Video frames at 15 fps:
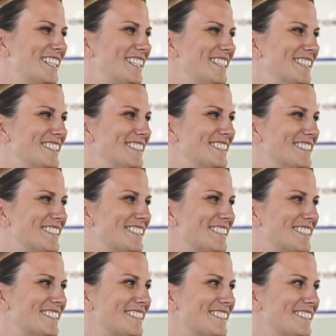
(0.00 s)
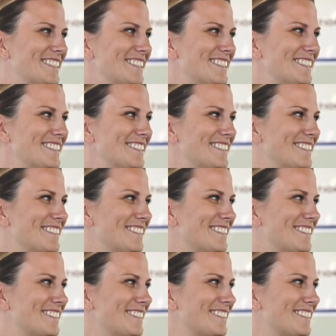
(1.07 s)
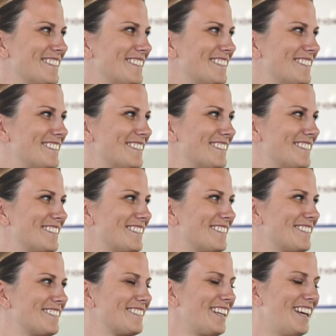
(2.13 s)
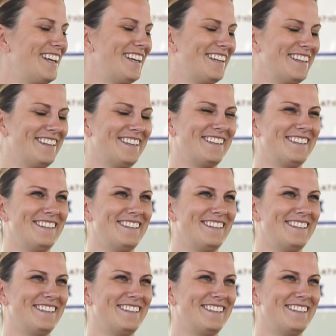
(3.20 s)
No words are spoken by the person on screen.